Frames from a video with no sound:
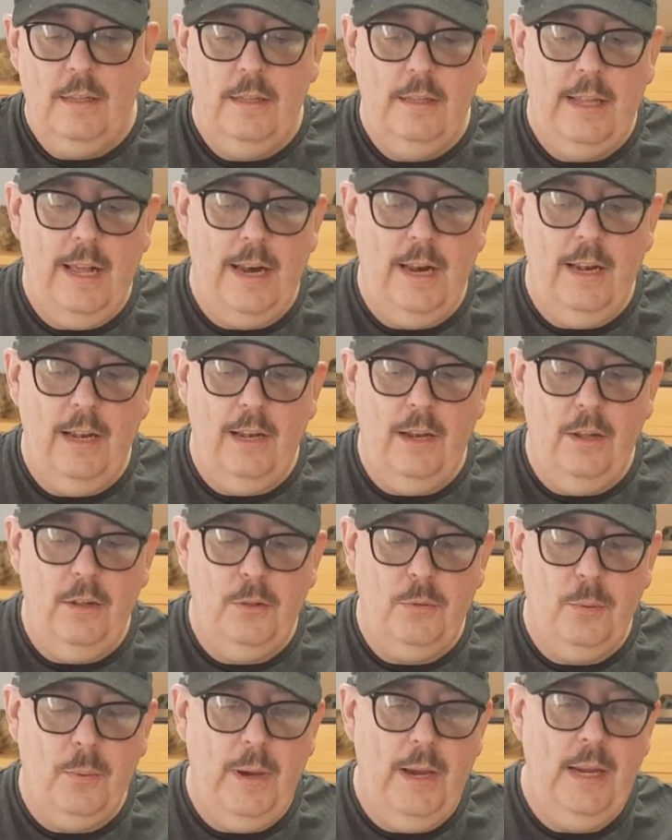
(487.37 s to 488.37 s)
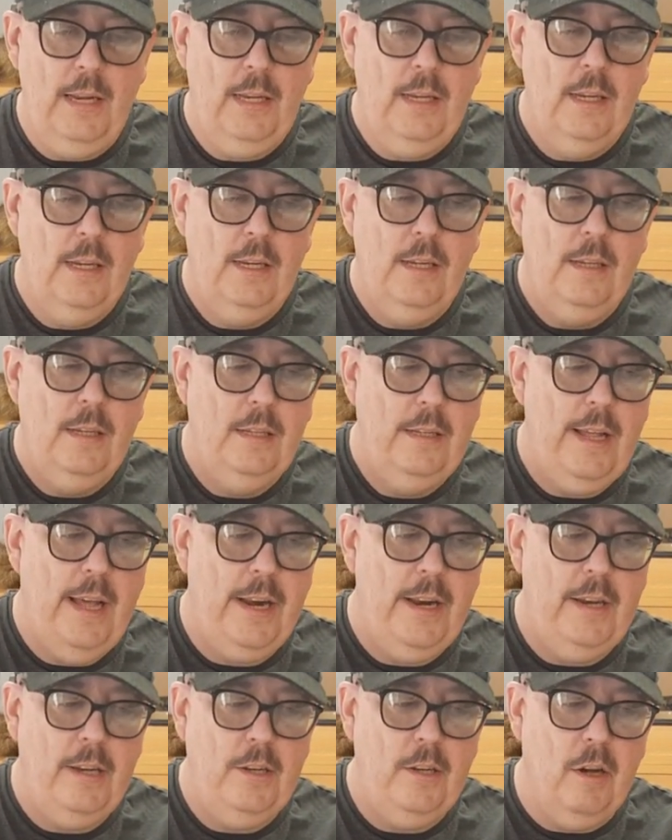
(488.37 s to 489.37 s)
Darren Lewthwaite,
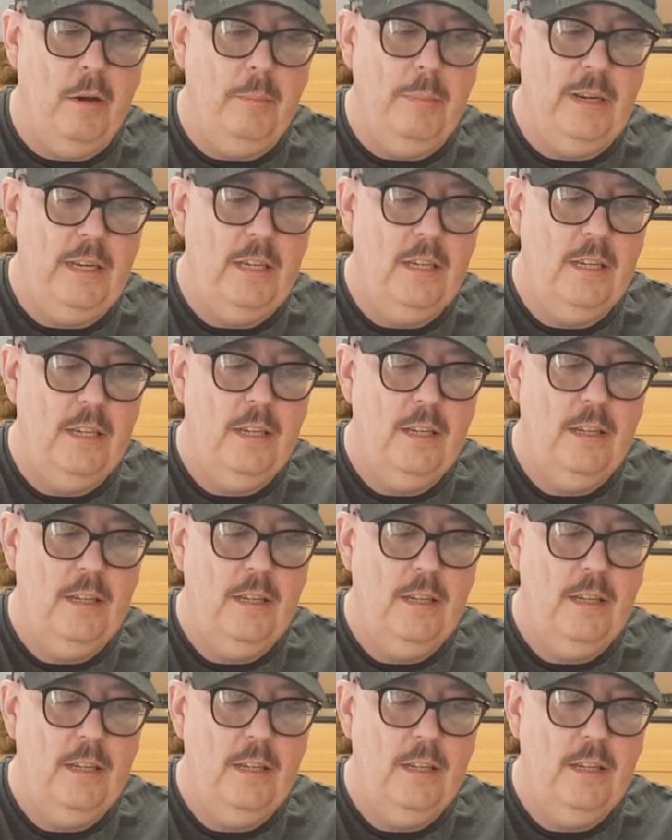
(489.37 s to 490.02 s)
Darren Dommett.